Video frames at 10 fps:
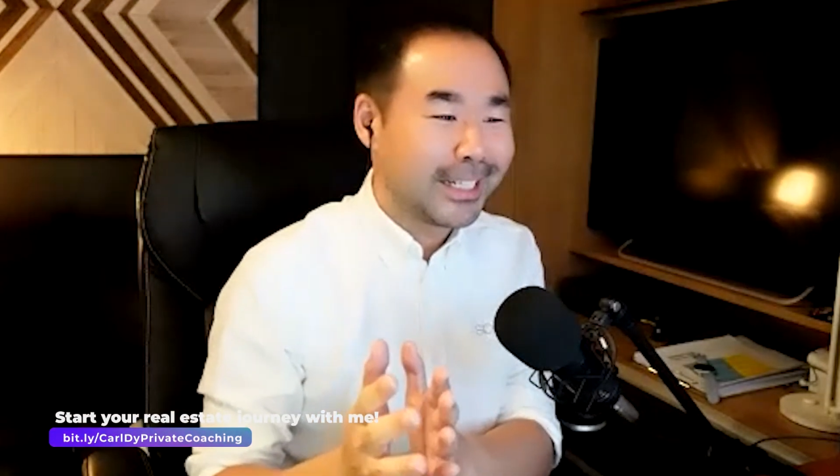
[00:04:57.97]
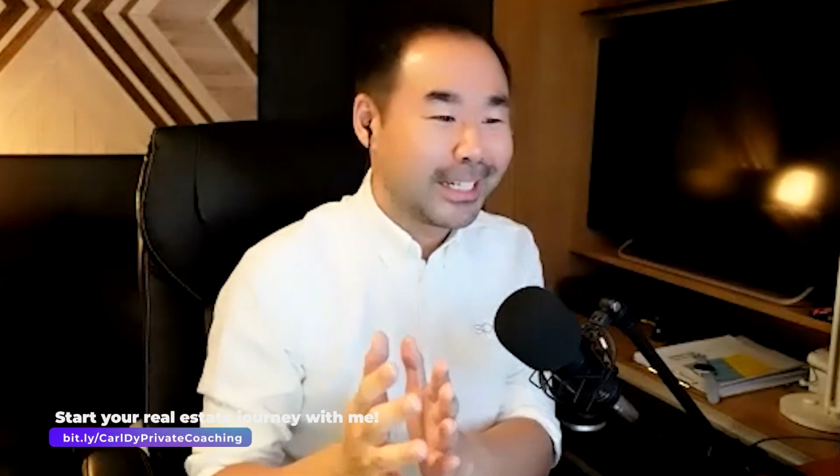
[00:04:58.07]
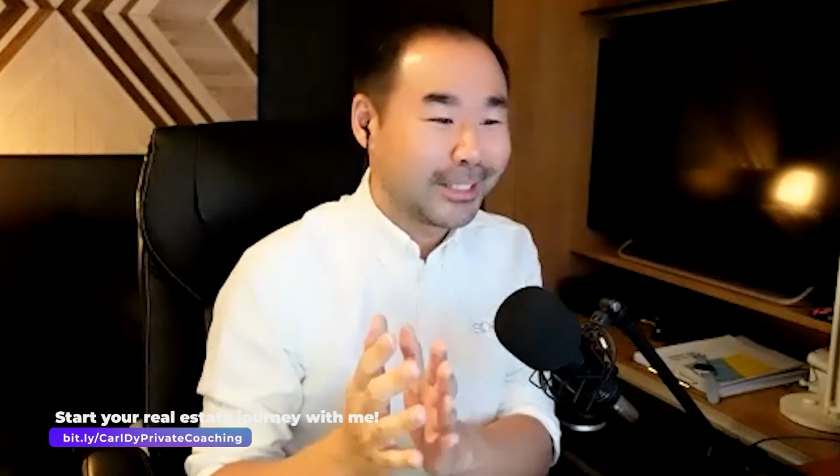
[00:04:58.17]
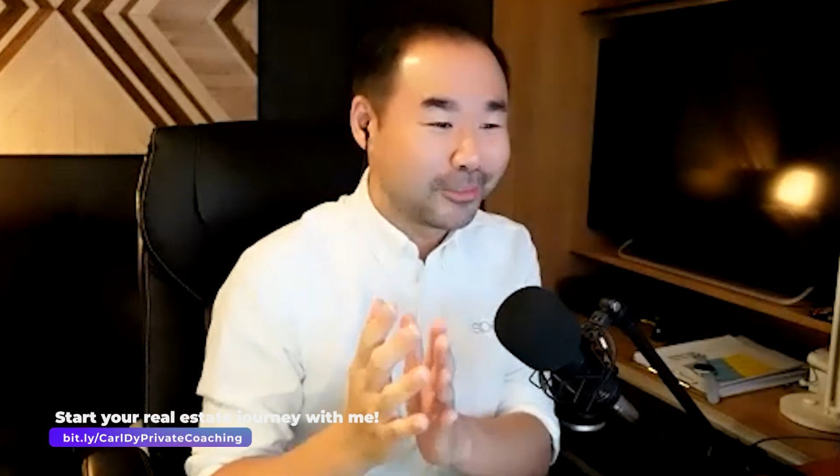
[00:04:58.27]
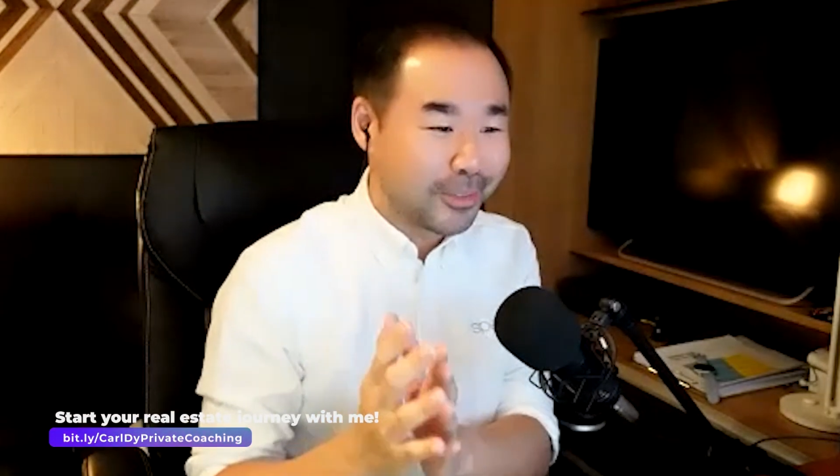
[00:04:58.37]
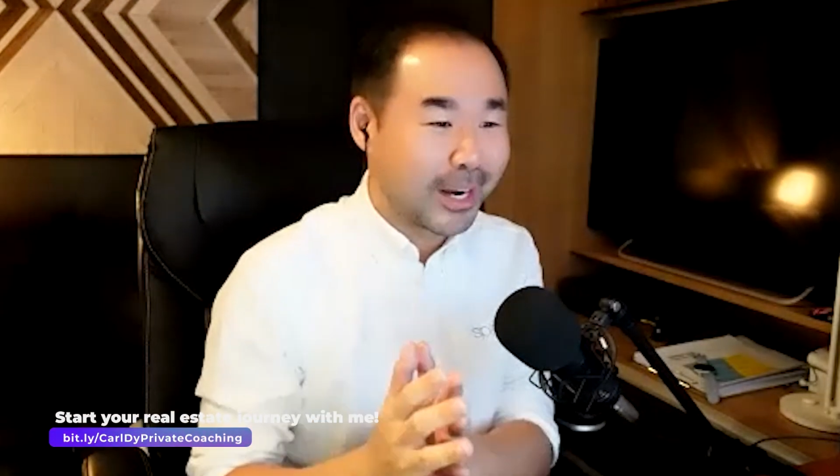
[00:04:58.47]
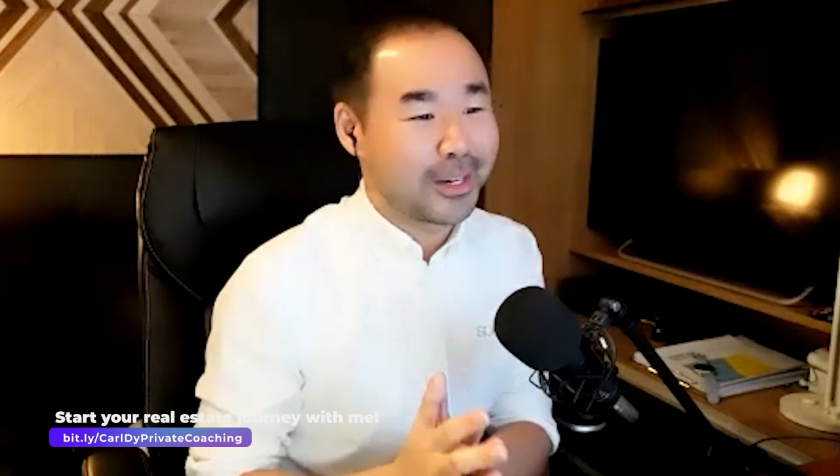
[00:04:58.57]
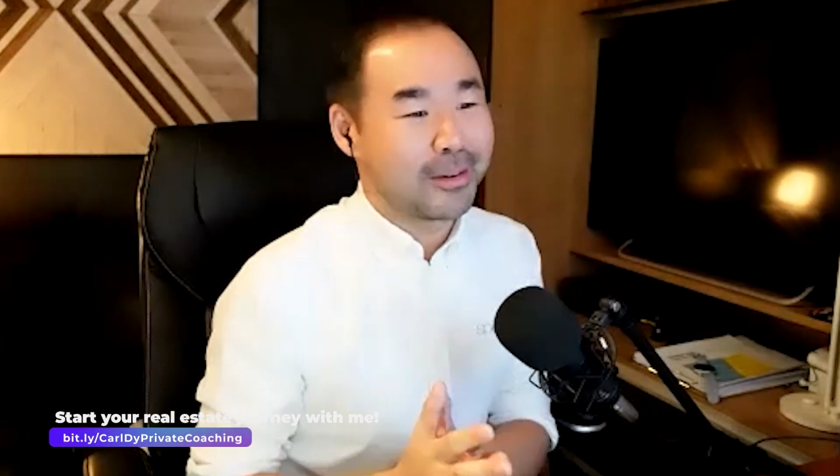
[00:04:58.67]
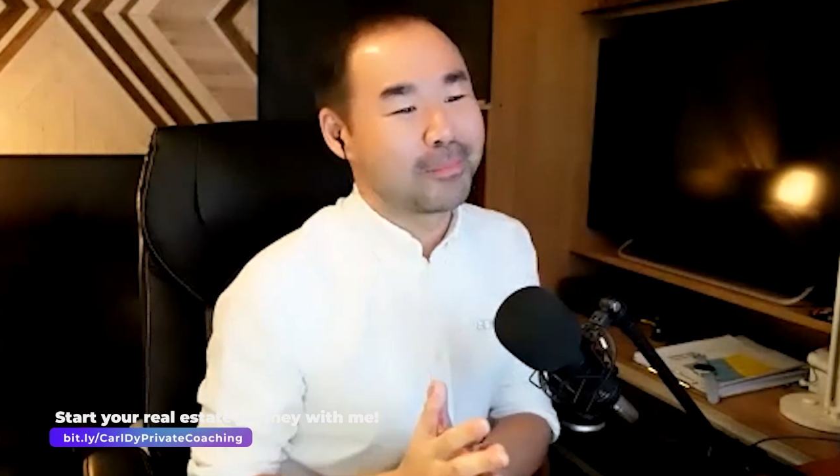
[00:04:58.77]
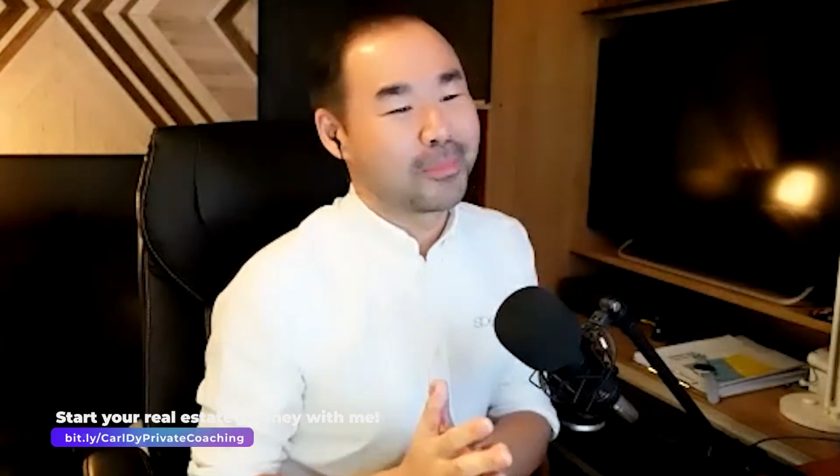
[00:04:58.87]
is
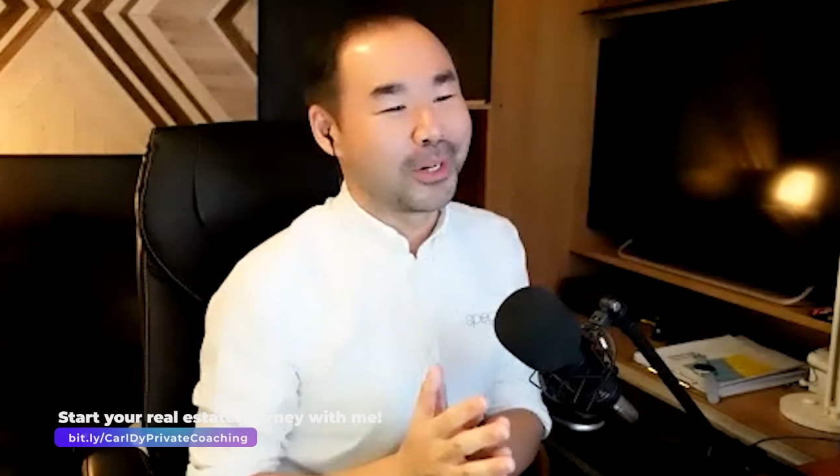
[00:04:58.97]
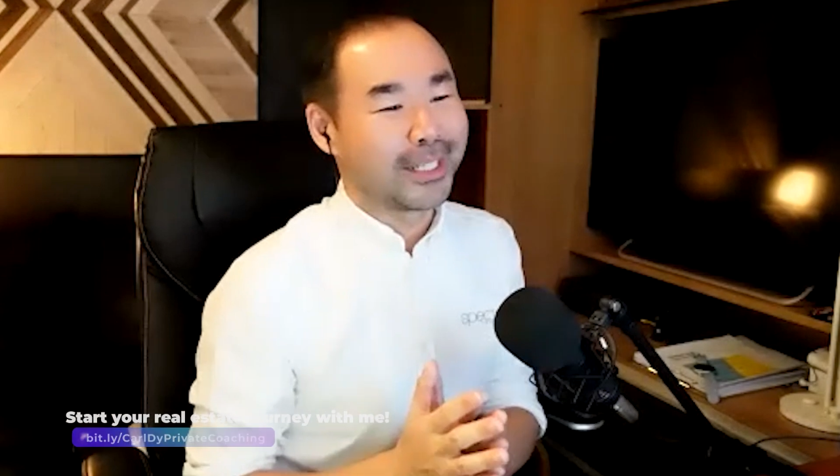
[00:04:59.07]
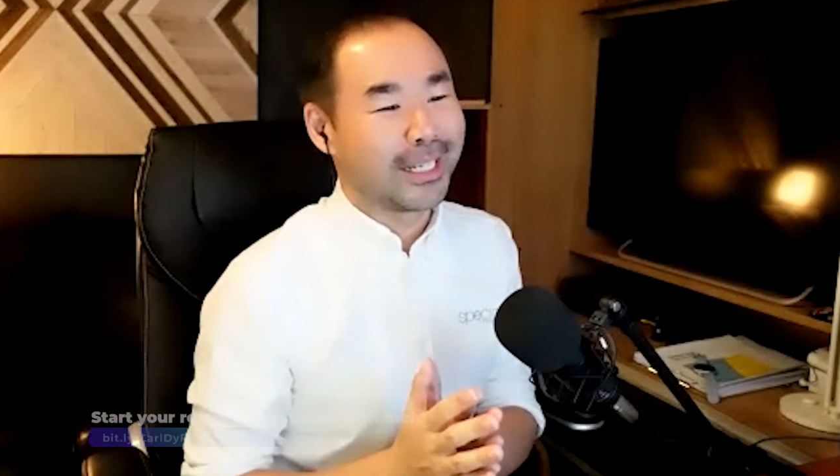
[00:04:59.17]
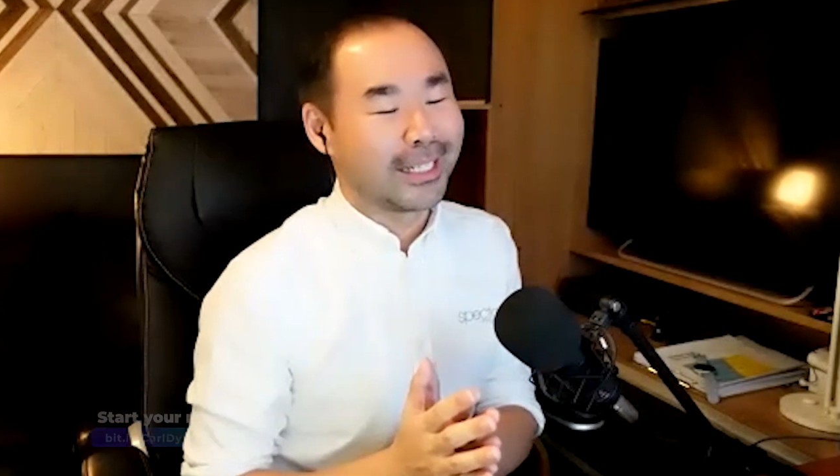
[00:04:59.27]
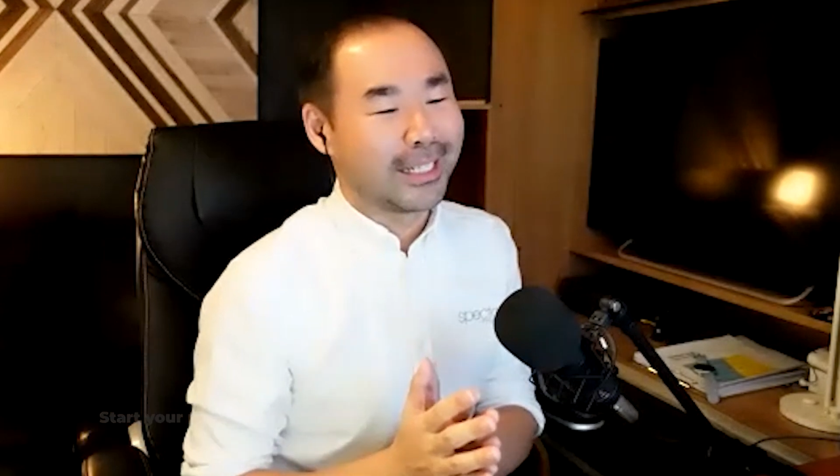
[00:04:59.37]
very important.